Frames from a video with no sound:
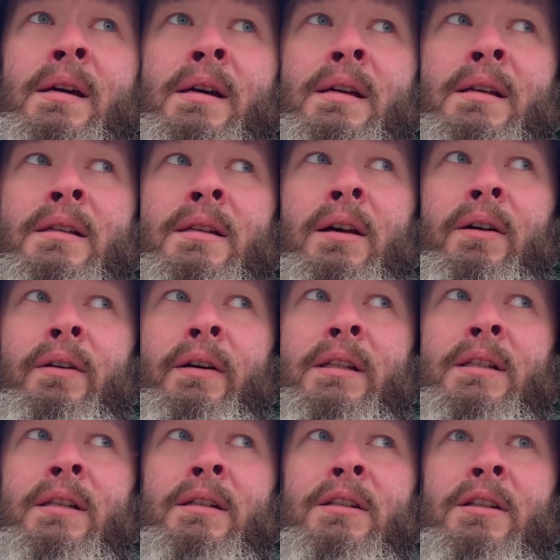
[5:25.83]
So
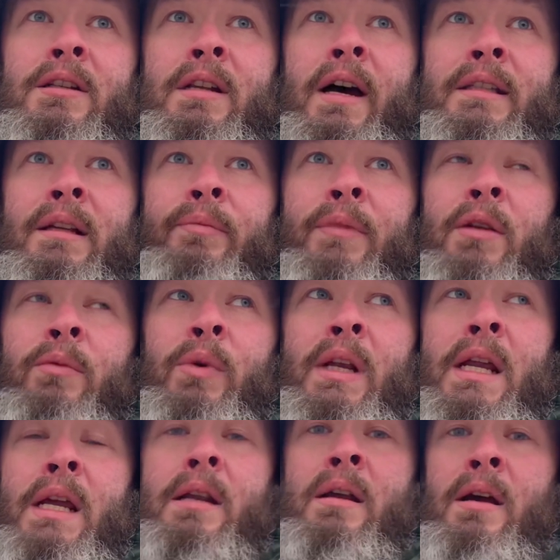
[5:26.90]
it's just not something we
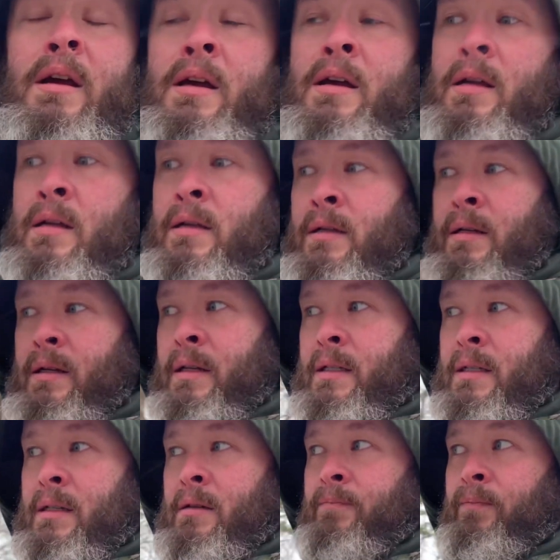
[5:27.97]
need.
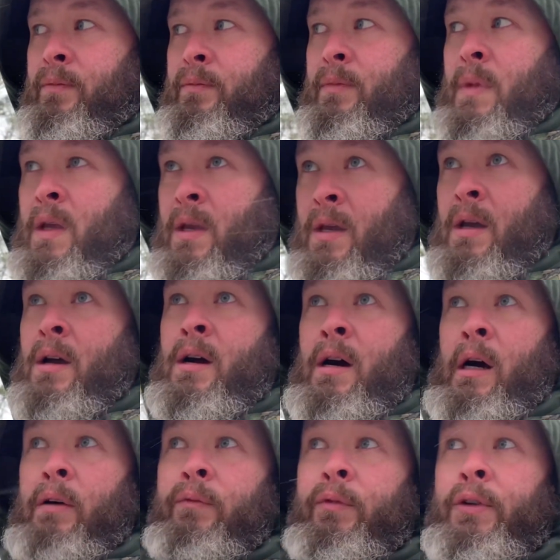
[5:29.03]
It's
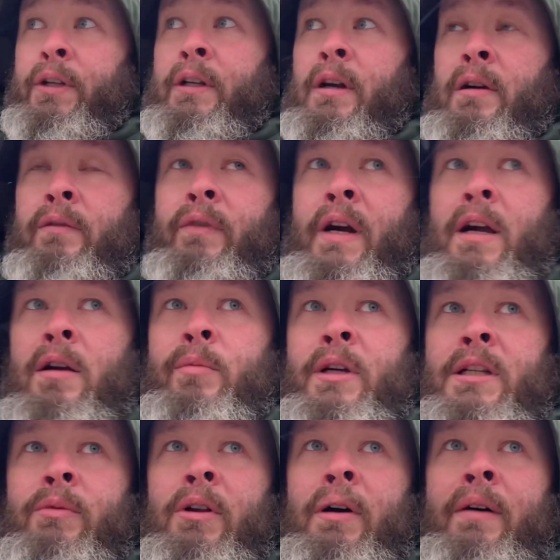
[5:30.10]
harmful to our environment
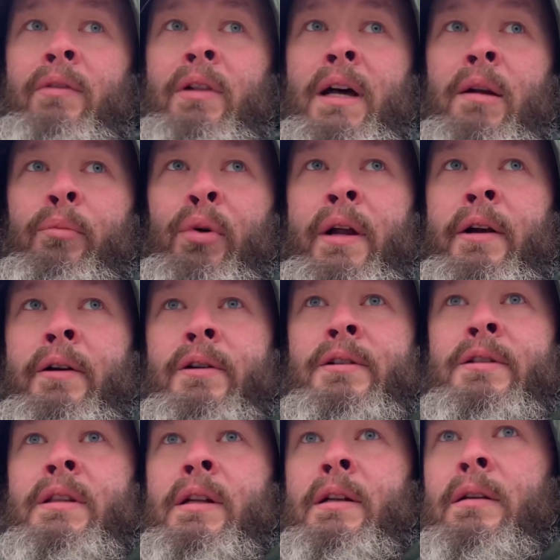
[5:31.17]
because we don't have a lot of predators
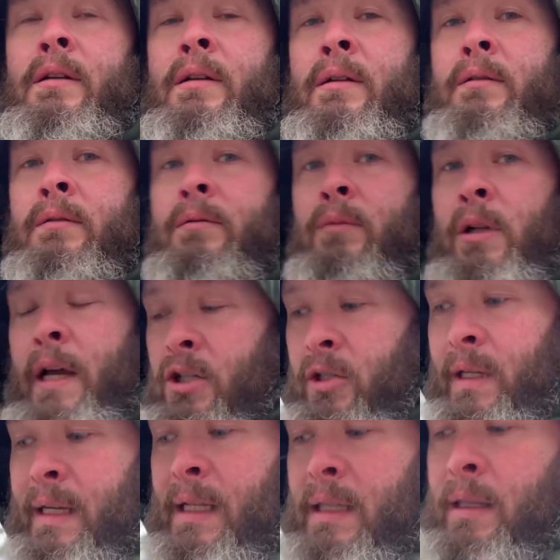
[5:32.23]
that will
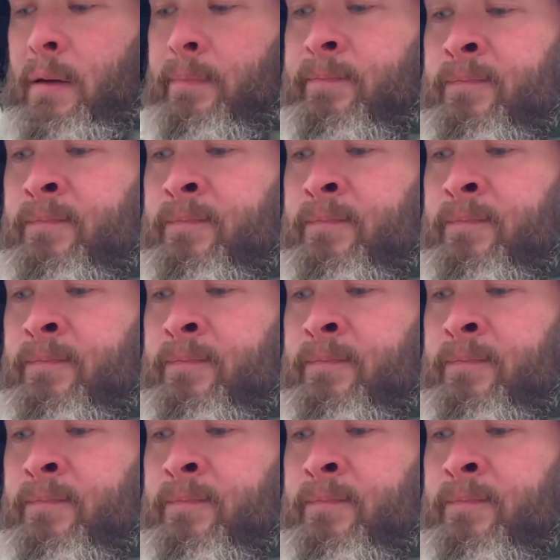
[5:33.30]
actually get them.